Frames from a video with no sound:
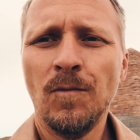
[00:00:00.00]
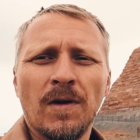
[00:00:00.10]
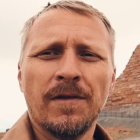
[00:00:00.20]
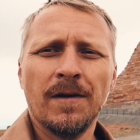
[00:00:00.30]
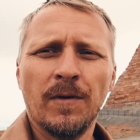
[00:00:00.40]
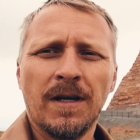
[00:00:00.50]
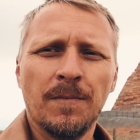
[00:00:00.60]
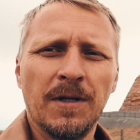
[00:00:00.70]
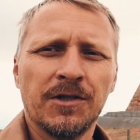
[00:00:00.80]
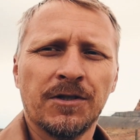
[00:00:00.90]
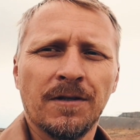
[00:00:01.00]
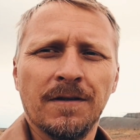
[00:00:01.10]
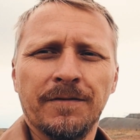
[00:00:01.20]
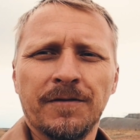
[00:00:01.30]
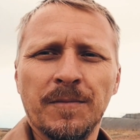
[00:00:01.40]
One thing we can be sure
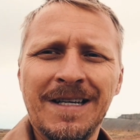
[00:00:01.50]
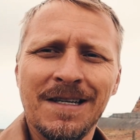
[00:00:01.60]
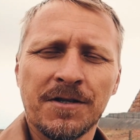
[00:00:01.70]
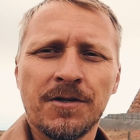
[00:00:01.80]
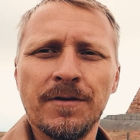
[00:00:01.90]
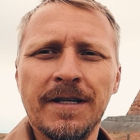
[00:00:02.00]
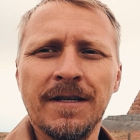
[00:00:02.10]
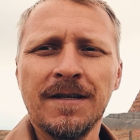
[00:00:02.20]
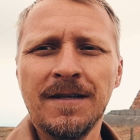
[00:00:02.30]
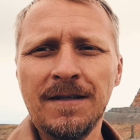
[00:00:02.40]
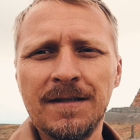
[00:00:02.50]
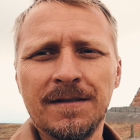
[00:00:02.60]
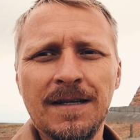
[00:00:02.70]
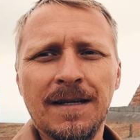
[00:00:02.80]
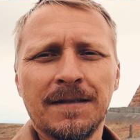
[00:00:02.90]
of from history
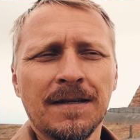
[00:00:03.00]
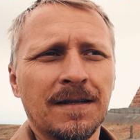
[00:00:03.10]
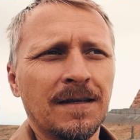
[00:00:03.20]
is that